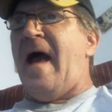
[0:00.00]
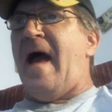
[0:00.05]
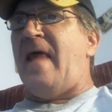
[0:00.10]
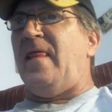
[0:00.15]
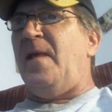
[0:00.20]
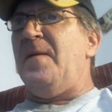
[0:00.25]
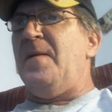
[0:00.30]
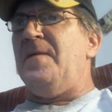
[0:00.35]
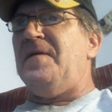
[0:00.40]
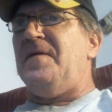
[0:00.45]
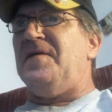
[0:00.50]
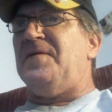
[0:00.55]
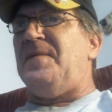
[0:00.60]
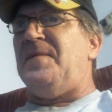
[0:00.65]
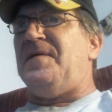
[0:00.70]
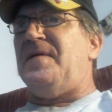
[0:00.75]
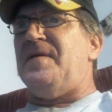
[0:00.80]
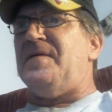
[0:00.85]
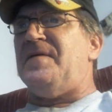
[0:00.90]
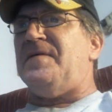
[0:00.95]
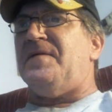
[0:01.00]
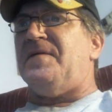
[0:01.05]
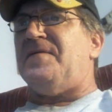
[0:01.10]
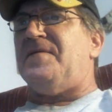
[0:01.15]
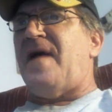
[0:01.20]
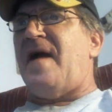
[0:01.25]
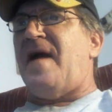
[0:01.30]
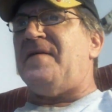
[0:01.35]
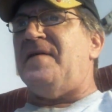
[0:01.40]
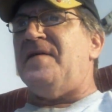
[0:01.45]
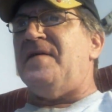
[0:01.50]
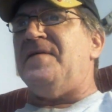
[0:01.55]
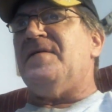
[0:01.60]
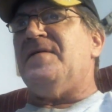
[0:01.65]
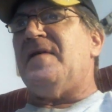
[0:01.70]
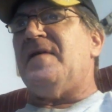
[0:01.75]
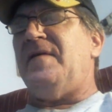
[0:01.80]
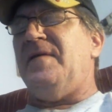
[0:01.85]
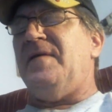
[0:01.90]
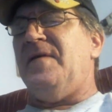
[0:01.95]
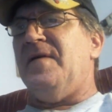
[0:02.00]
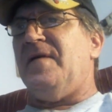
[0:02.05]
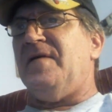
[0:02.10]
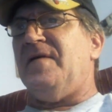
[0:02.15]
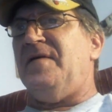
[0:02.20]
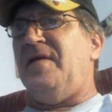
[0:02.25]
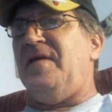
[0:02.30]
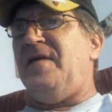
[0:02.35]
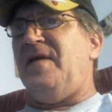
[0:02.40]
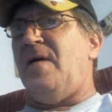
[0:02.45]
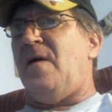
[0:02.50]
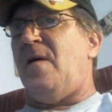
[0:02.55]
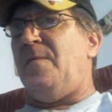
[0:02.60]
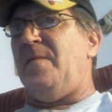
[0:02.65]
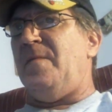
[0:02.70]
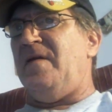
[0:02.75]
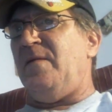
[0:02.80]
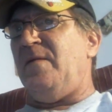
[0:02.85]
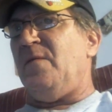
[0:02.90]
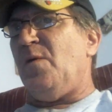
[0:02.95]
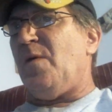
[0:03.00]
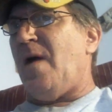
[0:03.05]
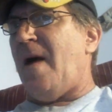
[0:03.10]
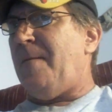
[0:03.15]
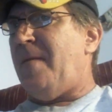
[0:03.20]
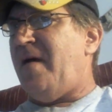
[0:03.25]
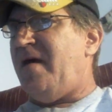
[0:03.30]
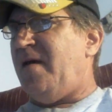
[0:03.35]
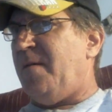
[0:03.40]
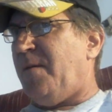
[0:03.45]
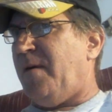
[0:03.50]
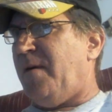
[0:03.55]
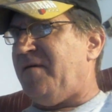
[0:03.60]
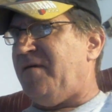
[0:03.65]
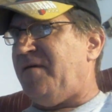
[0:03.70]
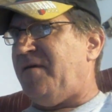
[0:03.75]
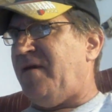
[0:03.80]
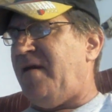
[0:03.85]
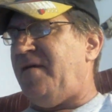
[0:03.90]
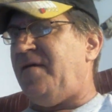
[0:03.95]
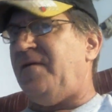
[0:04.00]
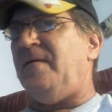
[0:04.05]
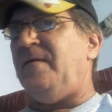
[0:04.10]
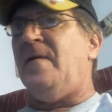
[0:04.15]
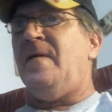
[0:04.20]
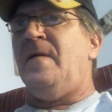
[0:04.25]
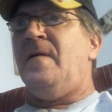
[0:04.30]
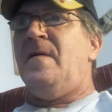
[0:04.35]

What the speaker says: I learned this because of the fact is that during a city hall meeting where I made a presentation